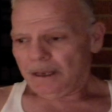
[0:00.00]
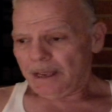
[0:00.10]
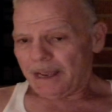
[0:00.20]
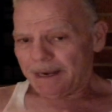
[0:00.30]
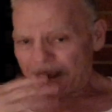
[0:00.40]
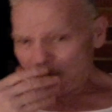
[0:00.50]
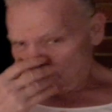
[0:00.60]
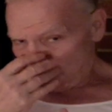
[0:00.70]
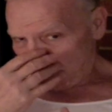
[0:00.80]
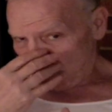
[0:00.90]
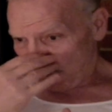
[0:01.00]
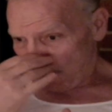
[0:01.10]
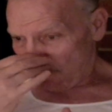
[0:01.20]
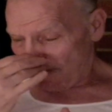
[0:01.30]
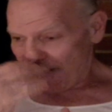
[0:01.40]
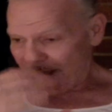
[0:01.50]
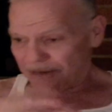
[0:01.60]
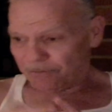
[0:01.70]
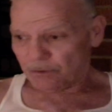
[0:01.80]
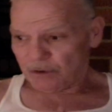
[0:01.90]
And I use the Oppo. I've had
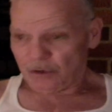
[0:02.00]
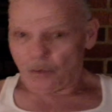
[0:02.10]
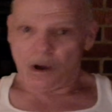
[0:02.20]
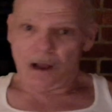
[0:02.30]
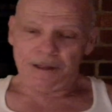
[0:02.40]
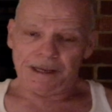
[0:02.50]
it for a little while,